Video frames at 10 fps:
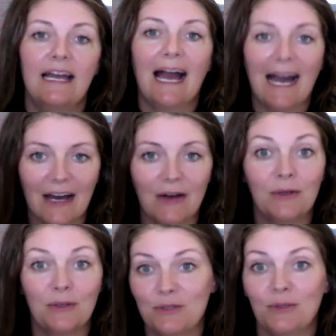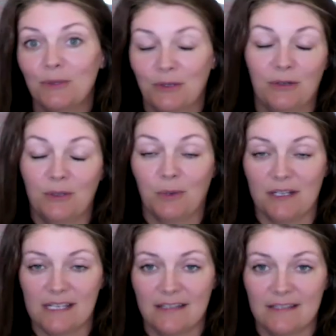how to do the recruiting
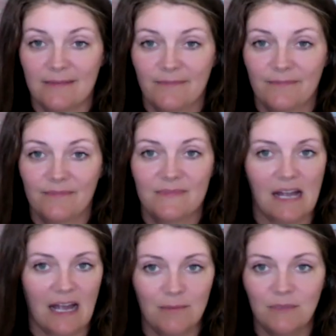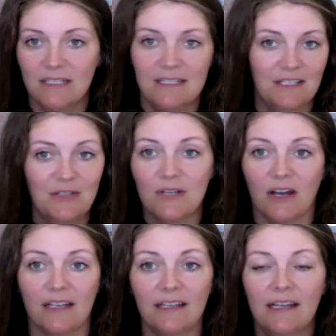process. Time continues
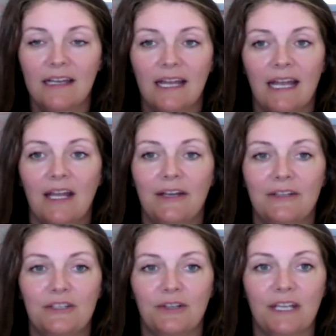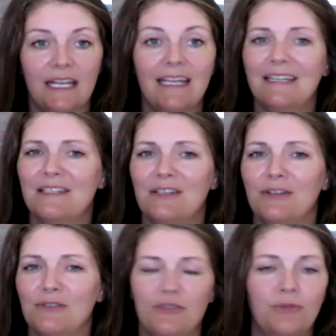on, and you're getting into
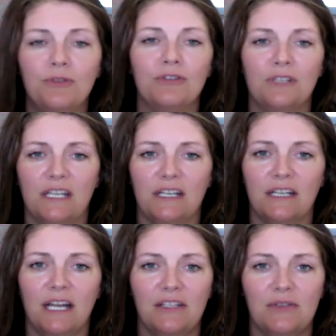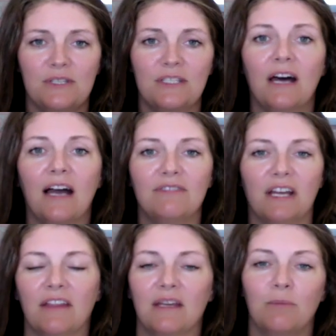your junior year, and you still have
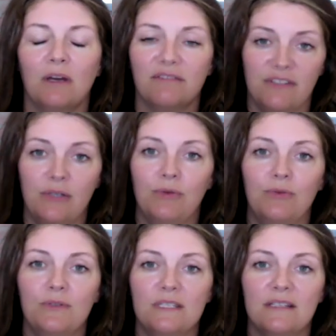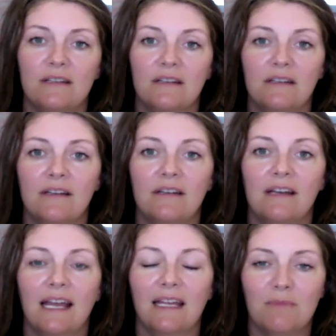nothing but views
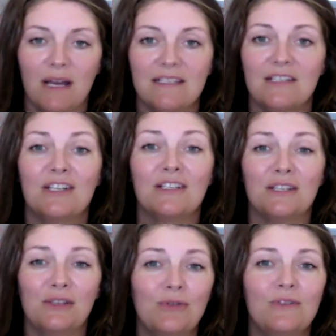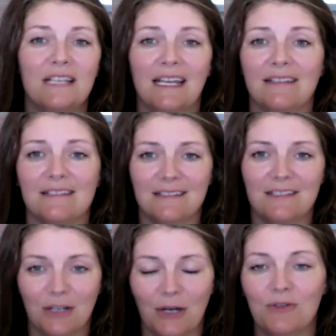and messages you sent
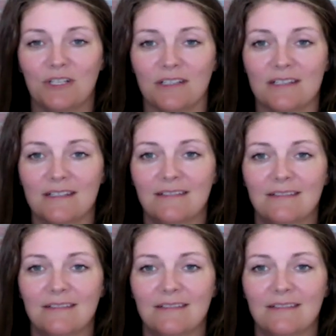to coaches